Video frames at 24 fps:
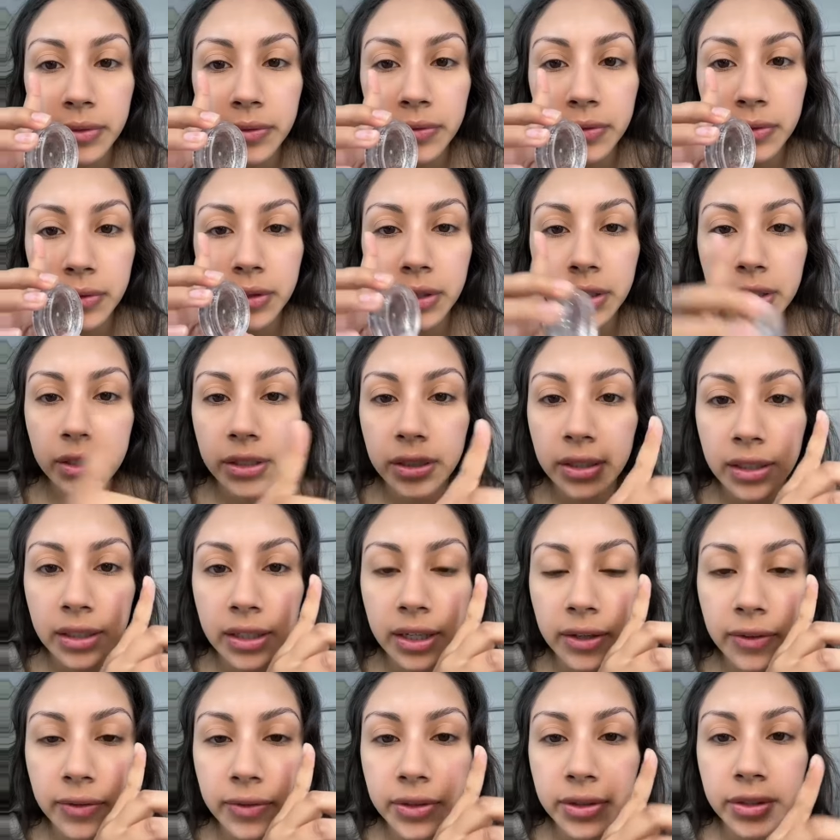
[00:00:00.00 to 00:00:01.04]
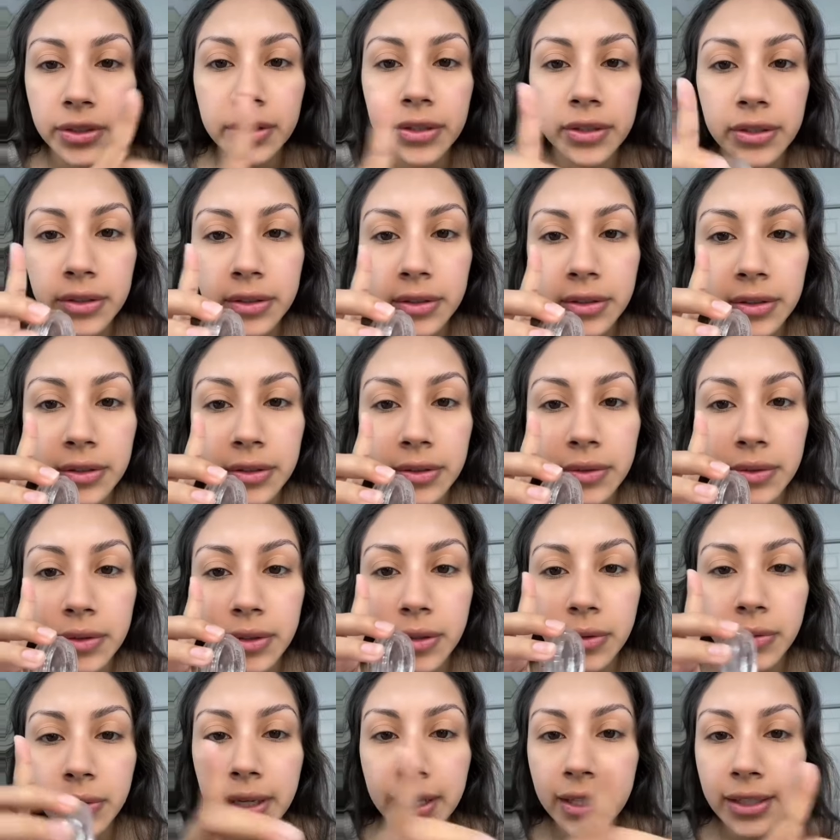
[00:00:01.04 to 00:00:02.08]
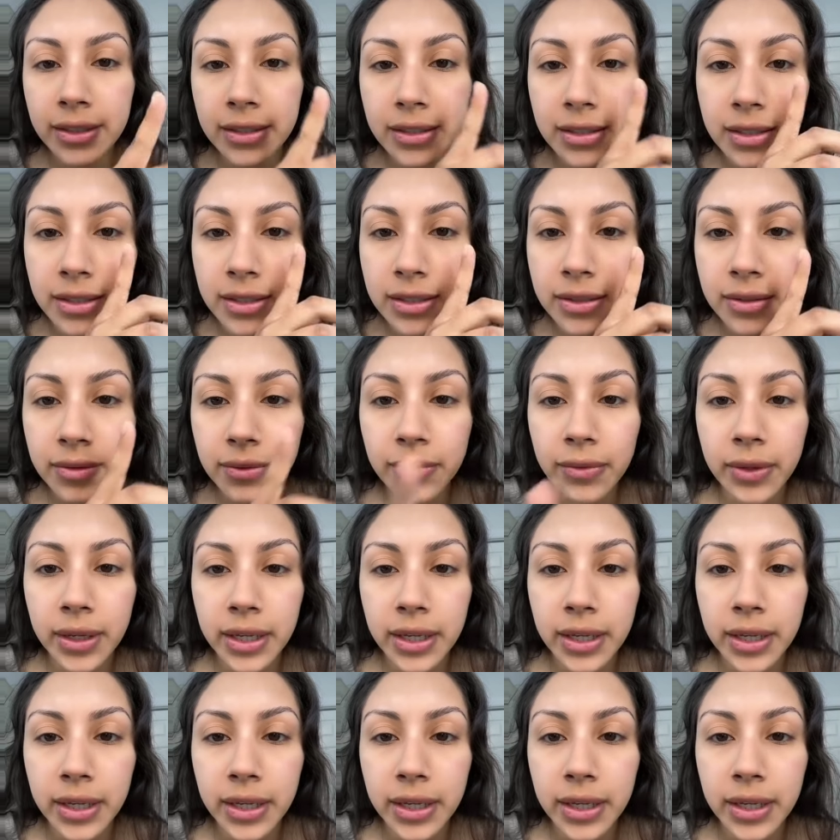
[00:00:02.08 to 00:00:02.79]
before and after. No wax,